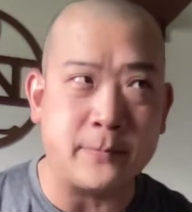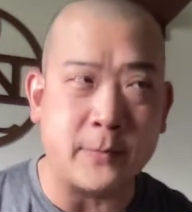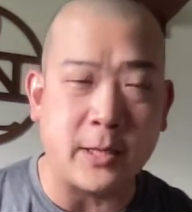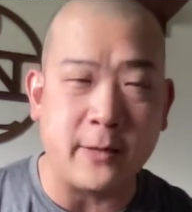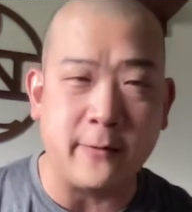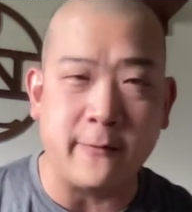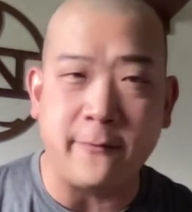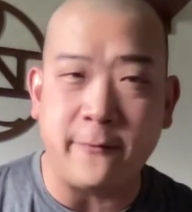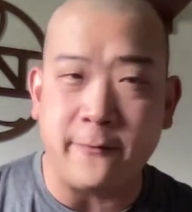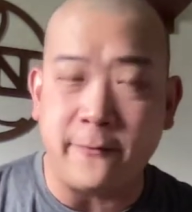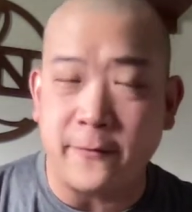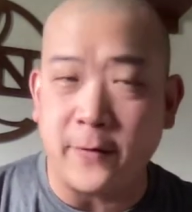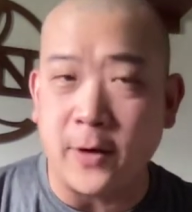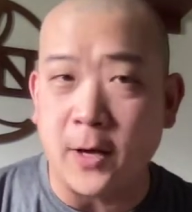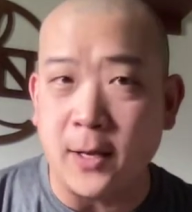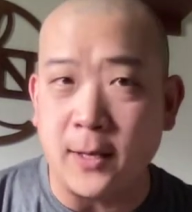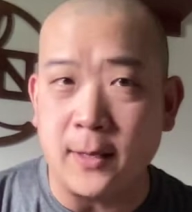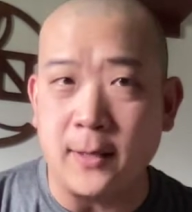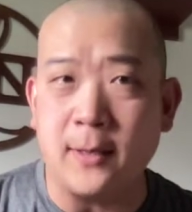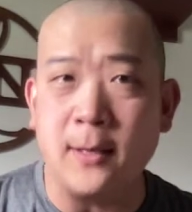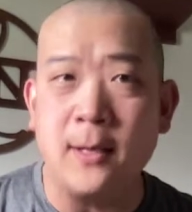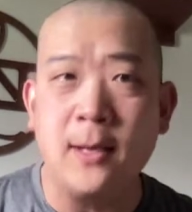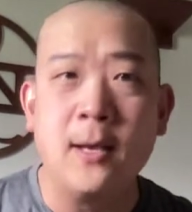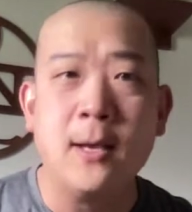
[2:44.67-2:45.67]
and
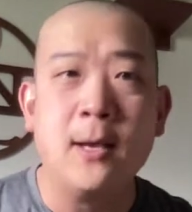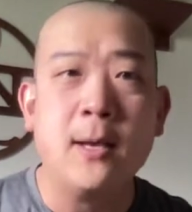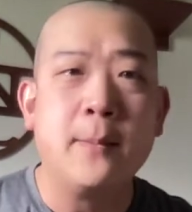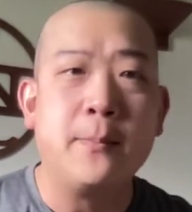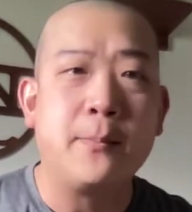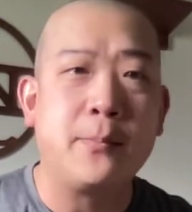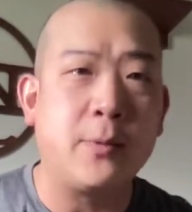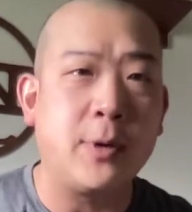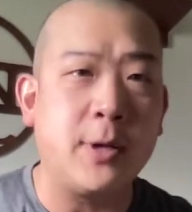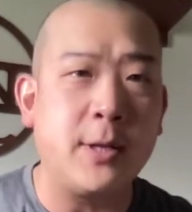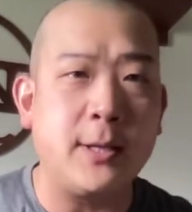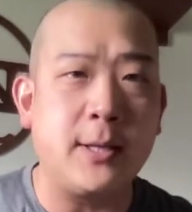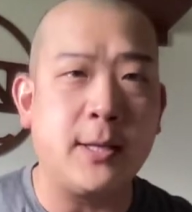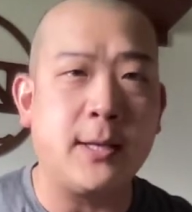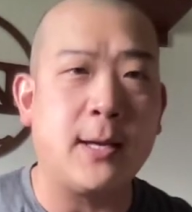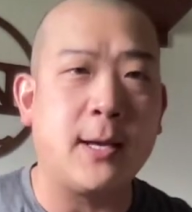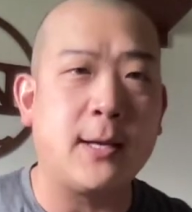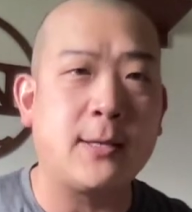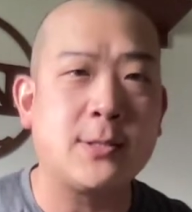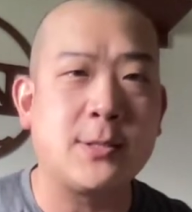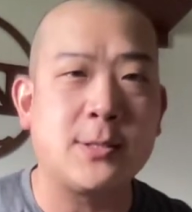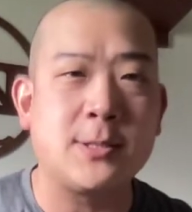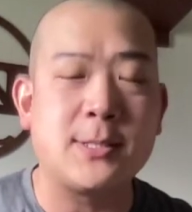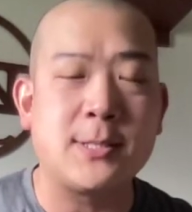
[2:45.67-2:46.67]
fun breathing
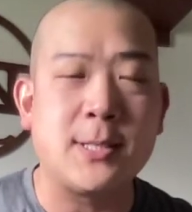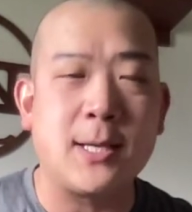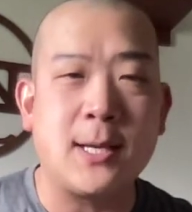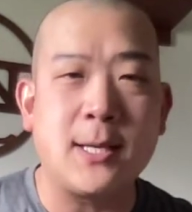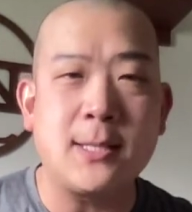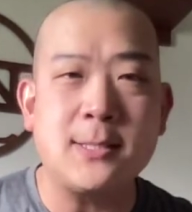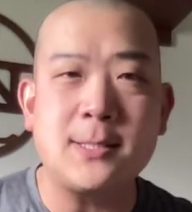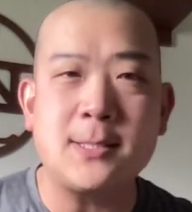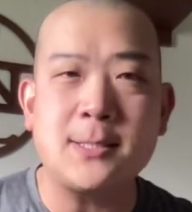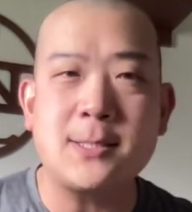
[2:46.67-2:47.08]
exercise.